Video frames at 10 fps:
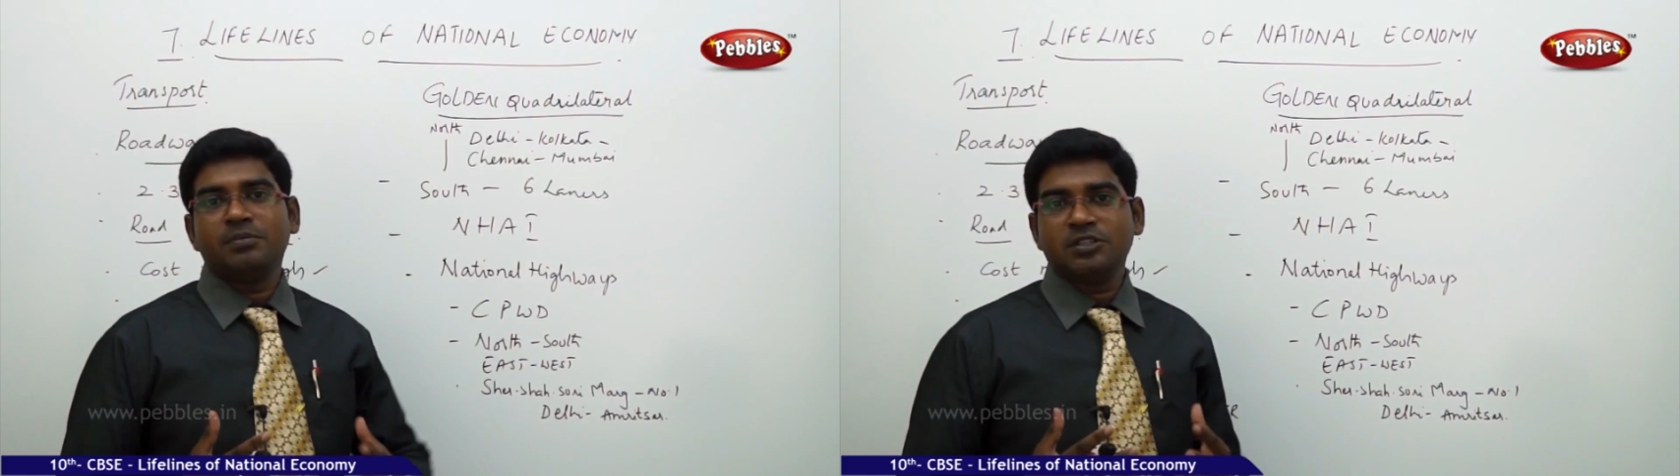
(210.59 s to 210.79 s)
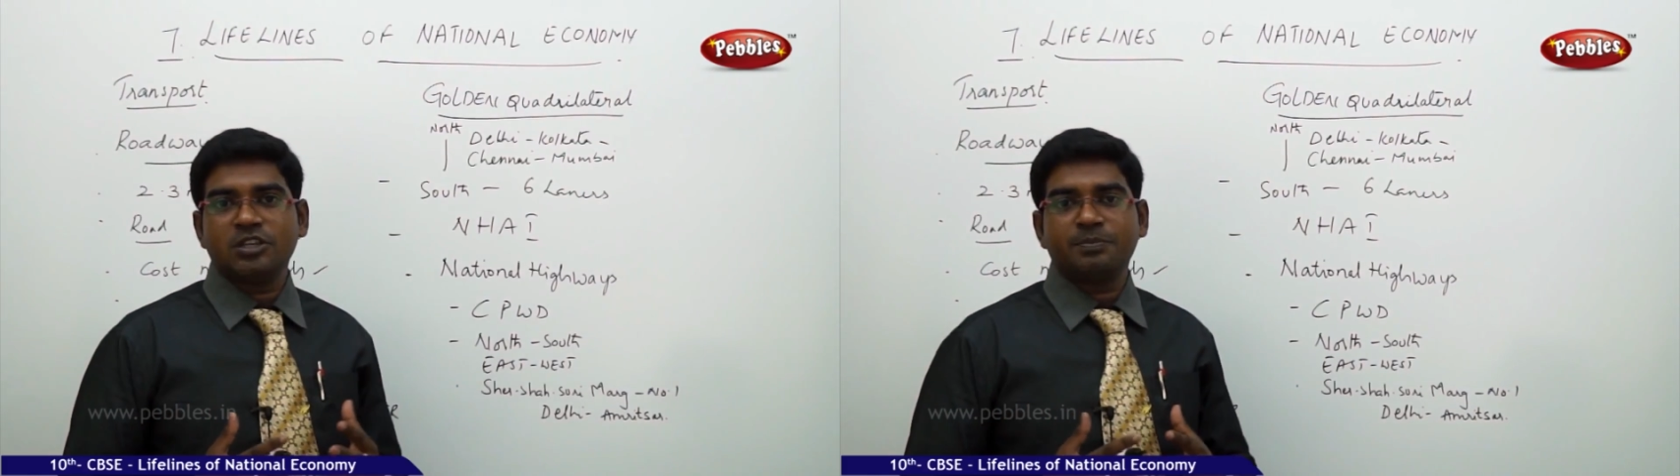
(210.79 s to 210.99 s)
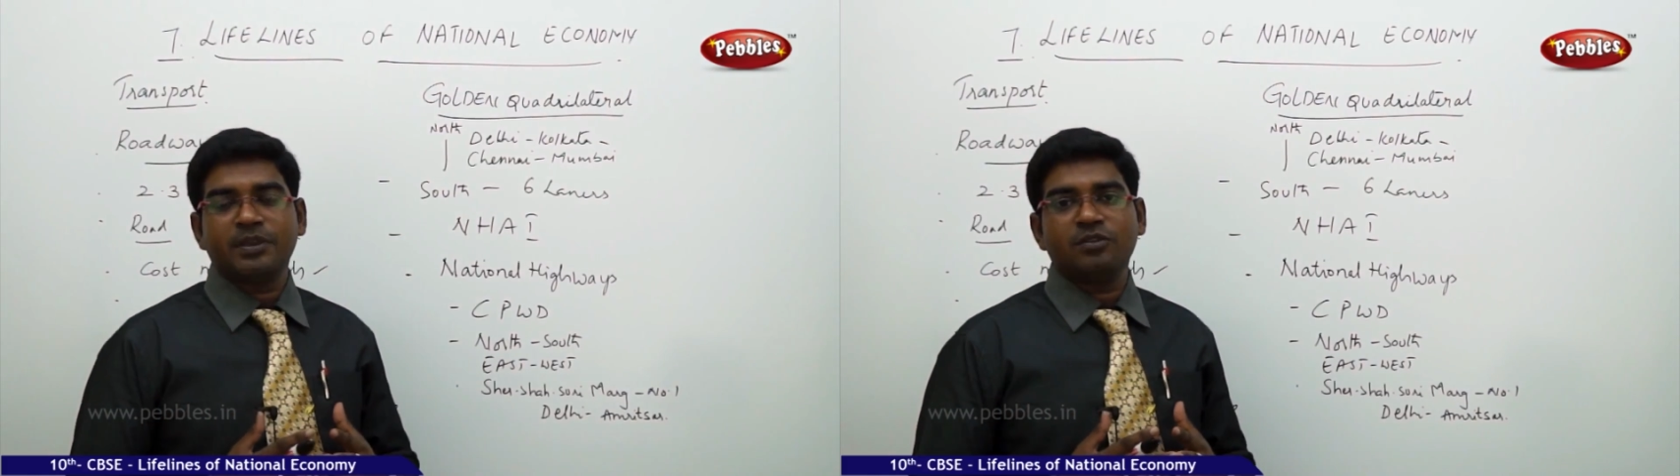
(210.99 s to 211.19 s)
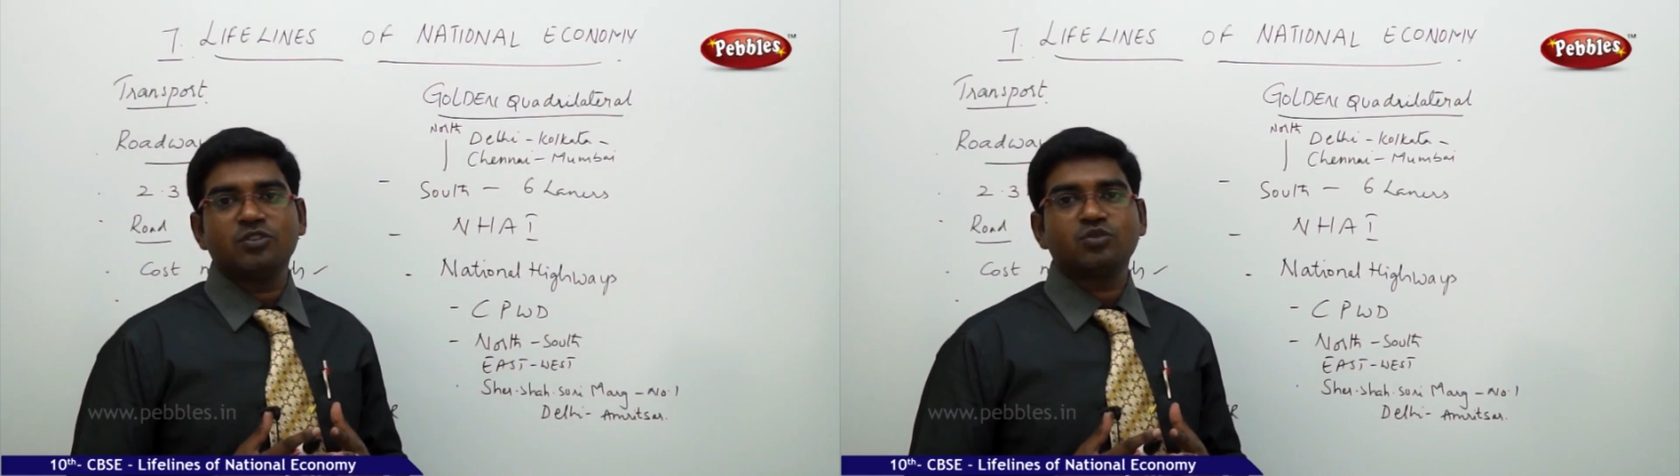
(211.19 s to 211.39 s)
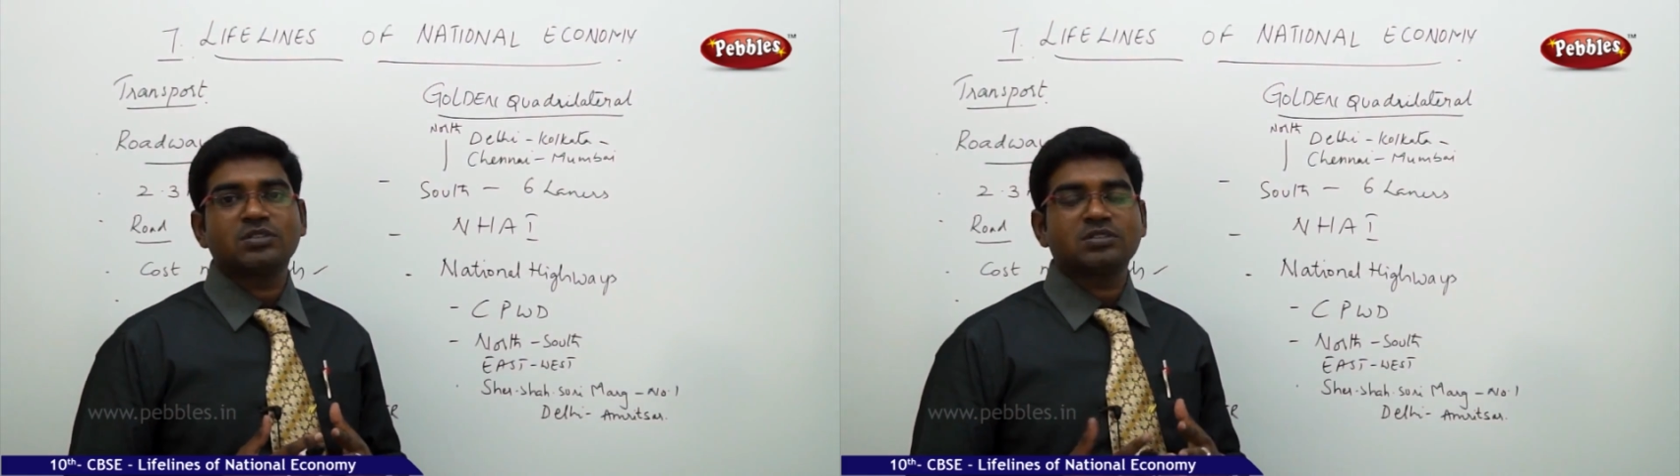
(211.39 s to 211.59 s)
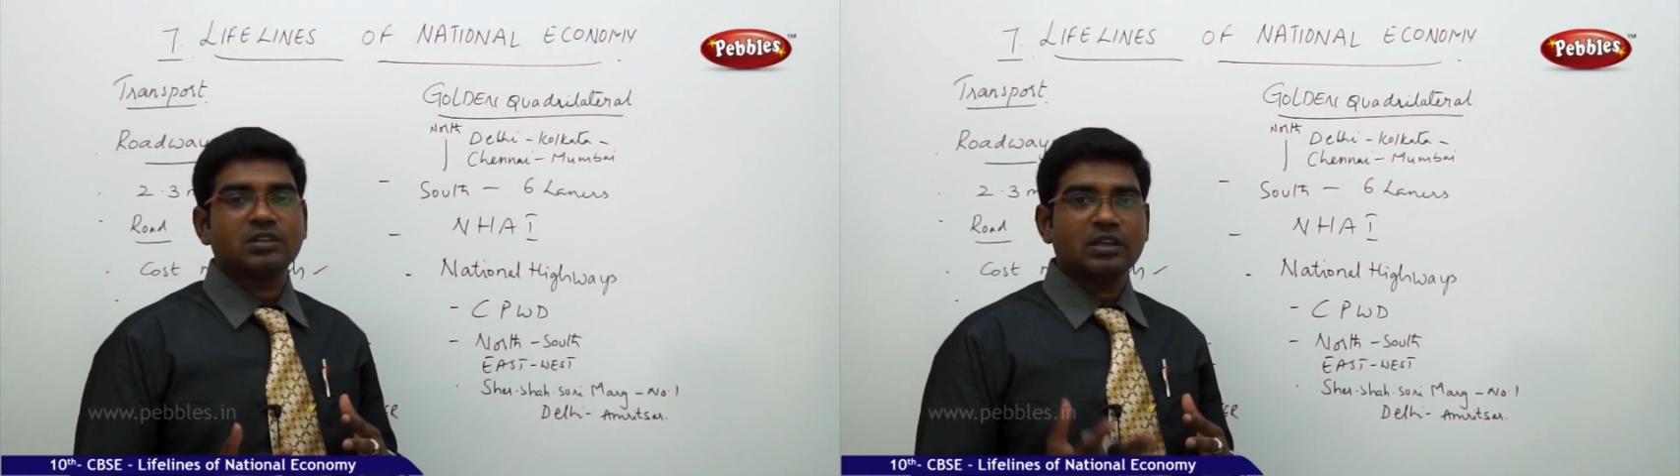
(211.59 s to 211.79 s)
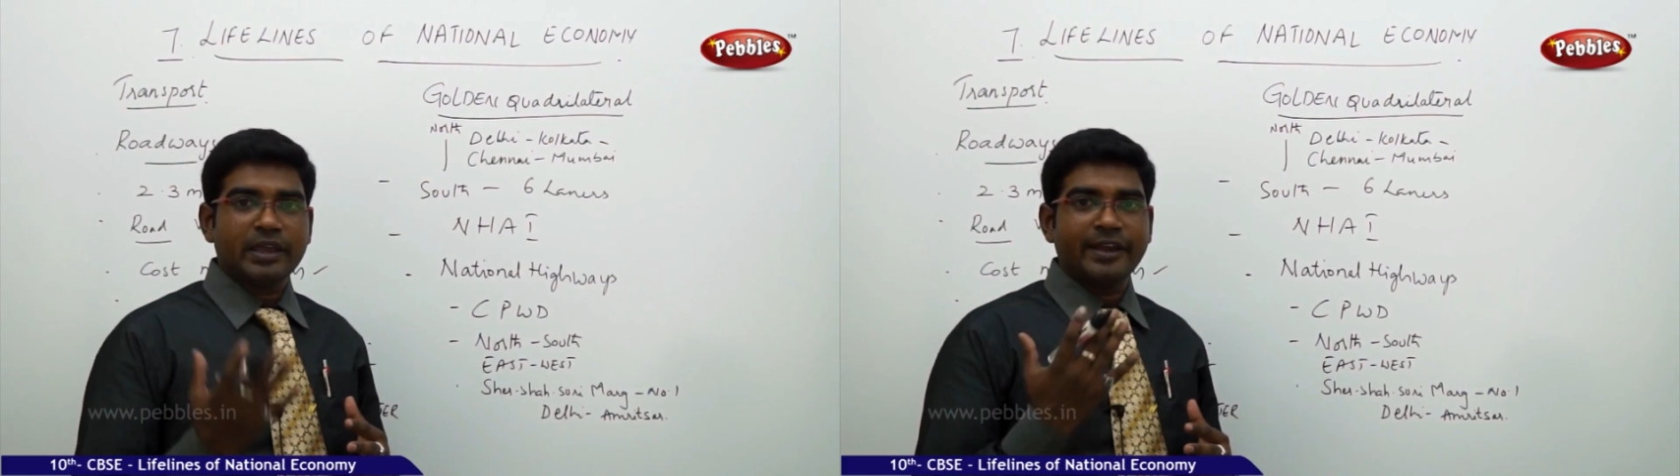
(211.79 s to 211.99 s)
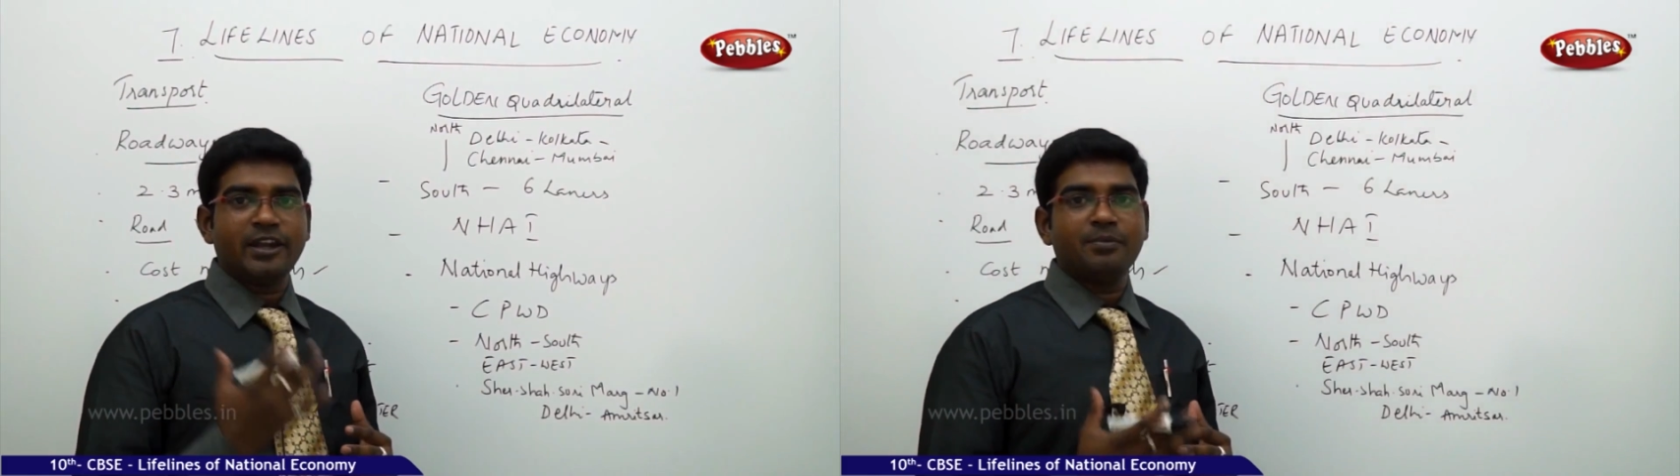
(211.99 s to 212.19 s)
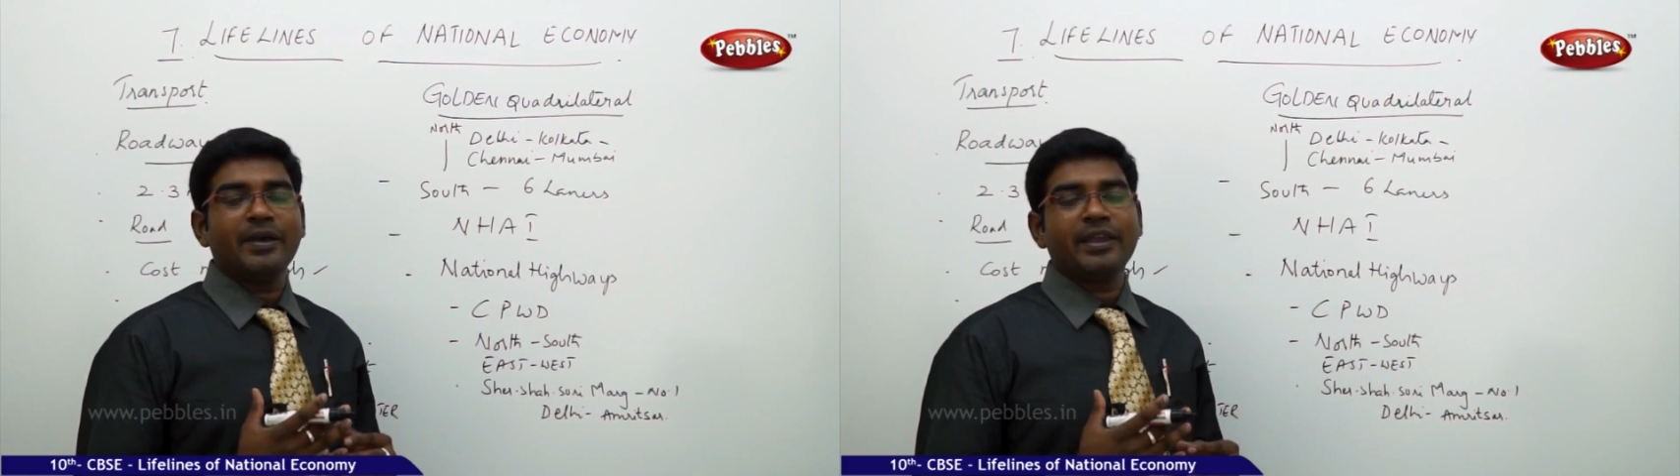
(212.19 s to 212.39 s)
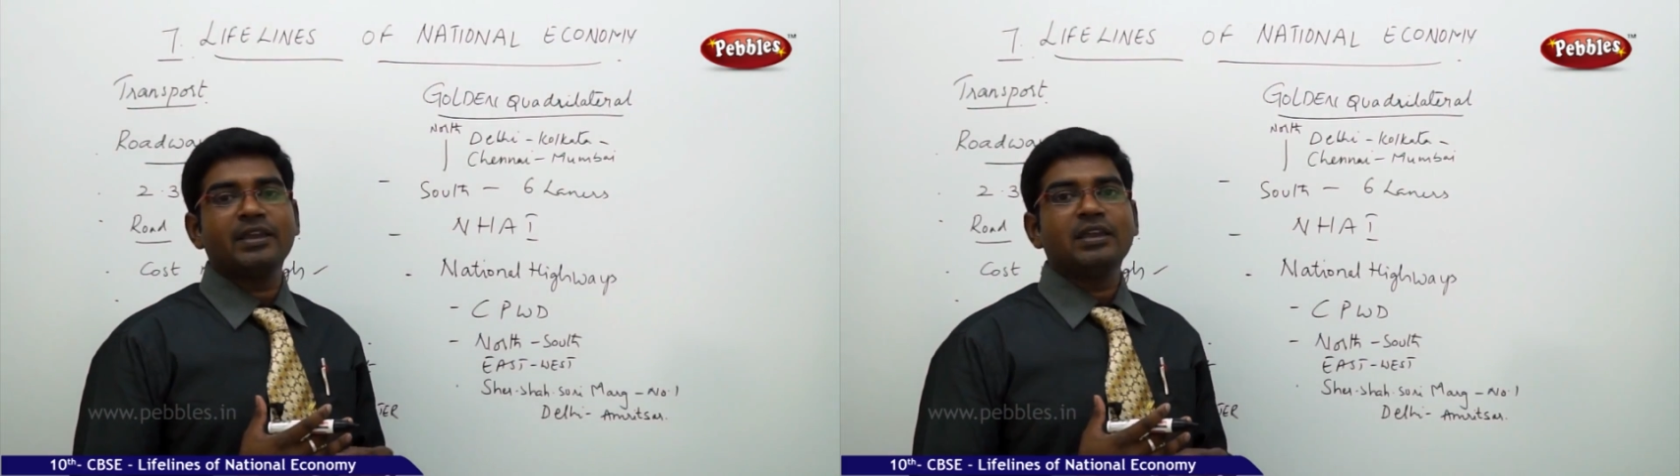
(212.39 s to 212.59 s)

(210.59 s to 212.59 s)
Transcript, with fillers: BJP which was headed by